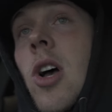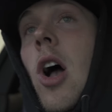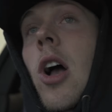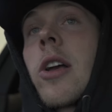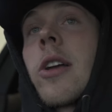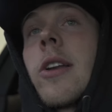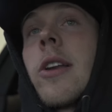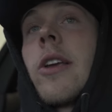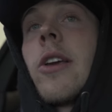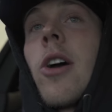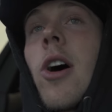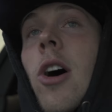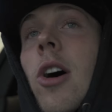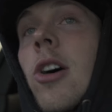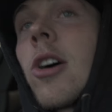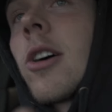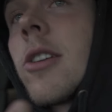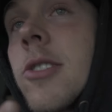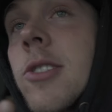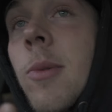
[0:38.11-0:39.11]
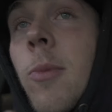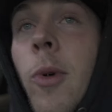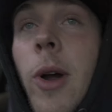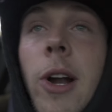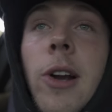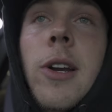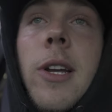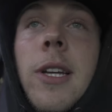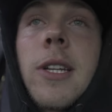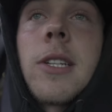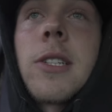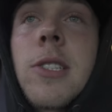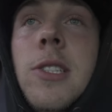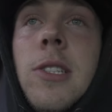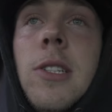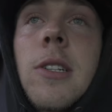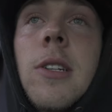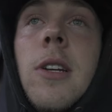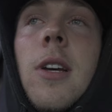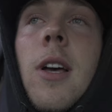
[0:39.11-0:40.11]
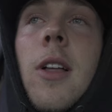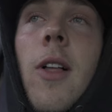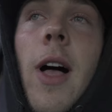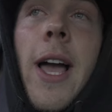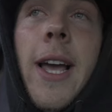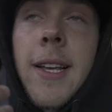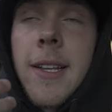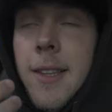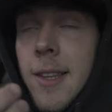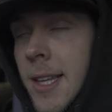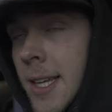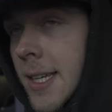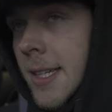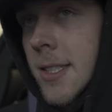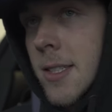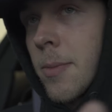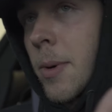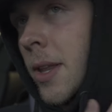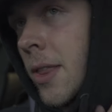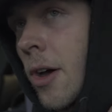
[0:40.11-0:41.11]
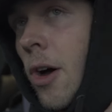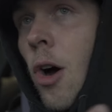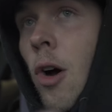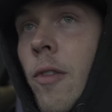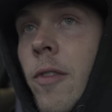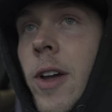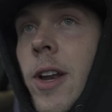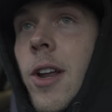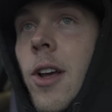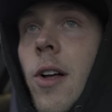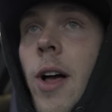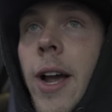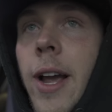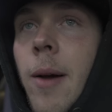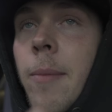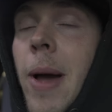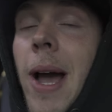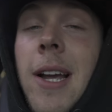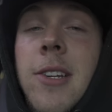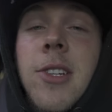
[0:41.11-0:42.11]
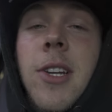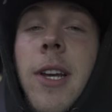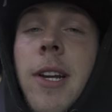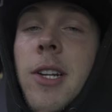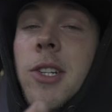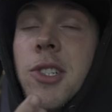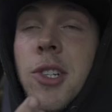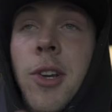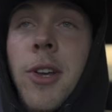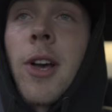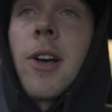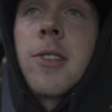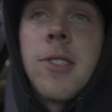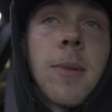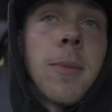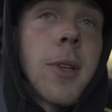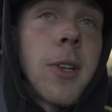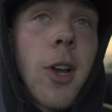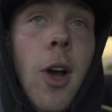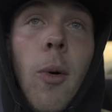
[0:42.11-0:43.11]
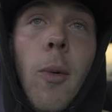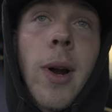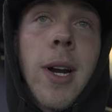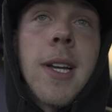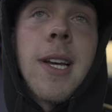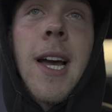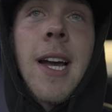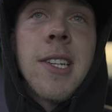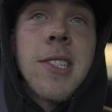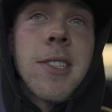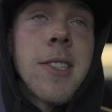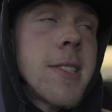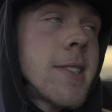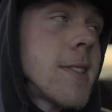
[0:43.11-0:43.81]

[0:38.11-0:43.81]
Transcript: talking to y'all on some weirdish like this, but the whole video, like I'm actually gonna show y'all something y'all want to actually